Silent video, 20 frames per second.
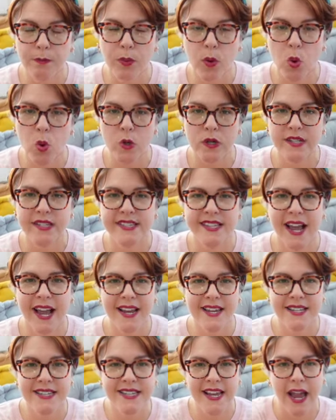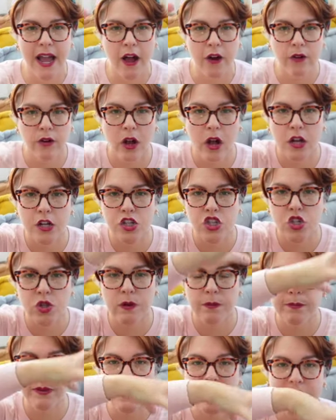pore side down onto
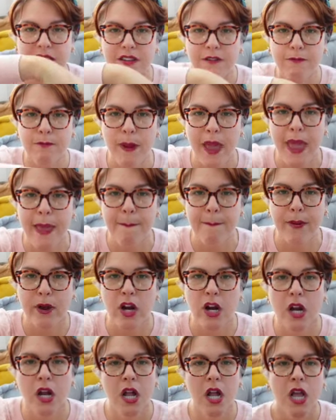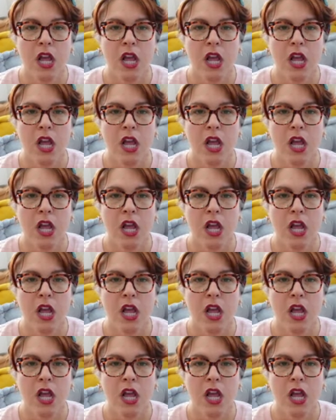a piece of paper.